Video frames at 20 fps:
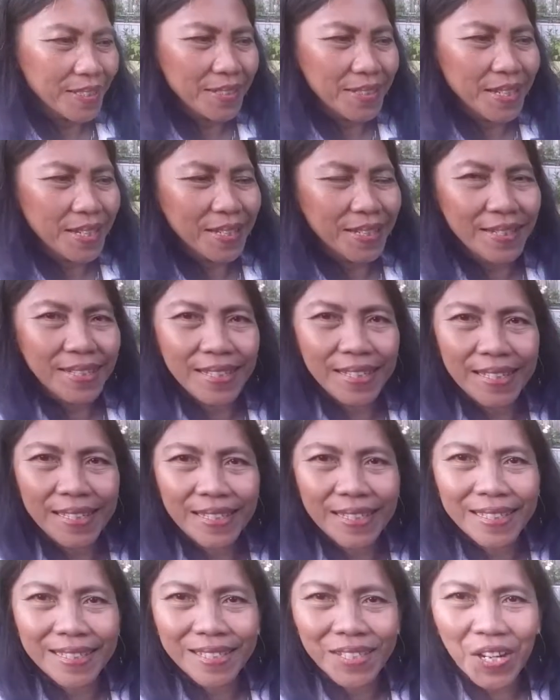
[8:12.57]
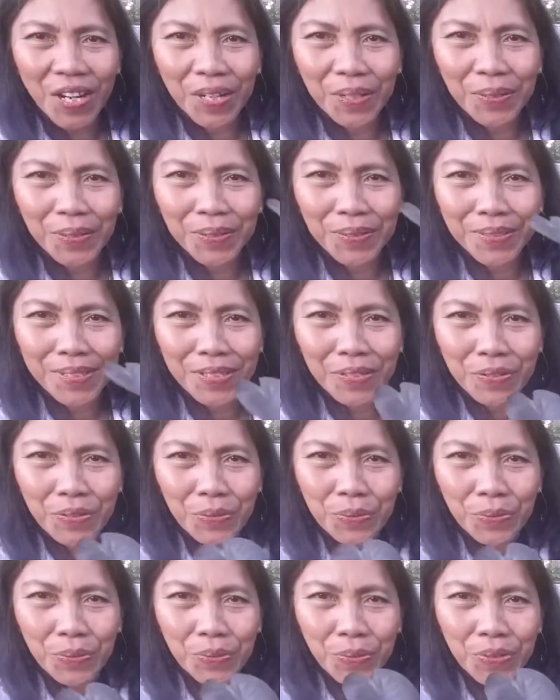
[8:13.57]
then the taro. This
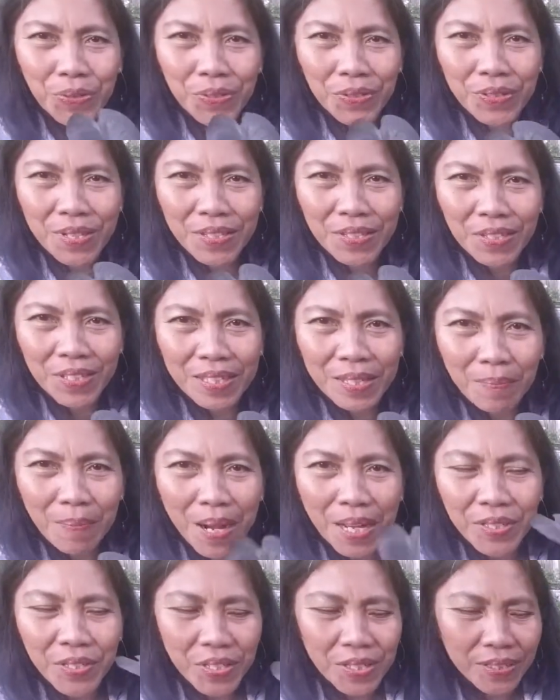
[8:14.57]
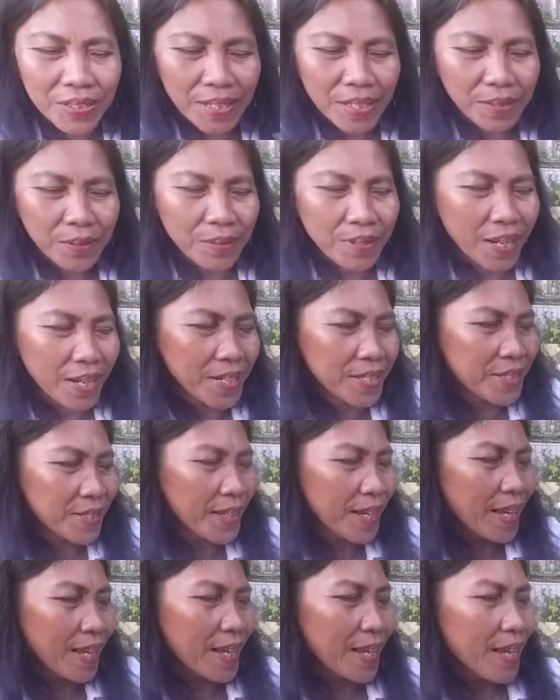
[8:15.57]
is so cute. This is the magic taro, guys.